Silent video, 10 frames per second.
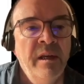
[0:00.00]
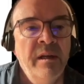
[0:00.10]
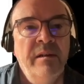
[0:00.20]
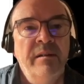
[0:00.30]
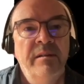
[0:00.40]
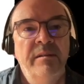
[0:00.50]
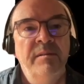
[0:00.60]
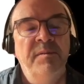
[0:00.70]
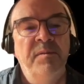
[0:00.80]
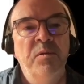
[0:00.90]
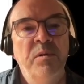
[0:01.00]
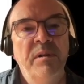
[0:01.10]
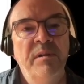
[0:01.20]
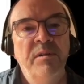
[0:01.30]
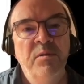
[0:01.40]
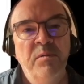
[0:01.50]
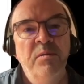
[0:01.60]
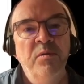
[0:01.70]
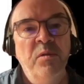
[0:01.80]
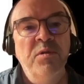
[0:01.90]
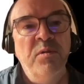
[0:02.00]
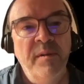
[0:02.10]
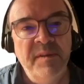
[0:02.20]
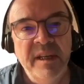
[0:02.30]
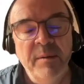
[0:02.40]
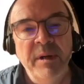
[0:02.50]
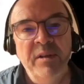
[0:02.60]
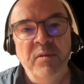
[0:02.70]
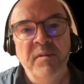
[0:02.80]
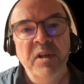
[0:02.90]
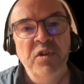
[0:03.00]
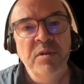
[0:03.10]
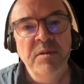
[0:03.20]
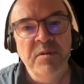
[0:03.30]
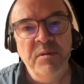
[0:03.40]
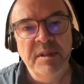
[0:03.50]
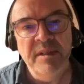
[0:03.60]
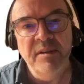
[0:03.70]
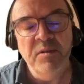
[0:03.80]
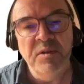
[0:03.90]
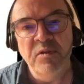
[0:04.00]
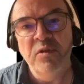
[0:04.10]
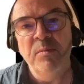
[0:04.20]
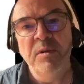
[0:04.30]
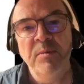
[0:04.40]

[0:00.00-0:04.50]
You also have thermal convection, so it's another turbulent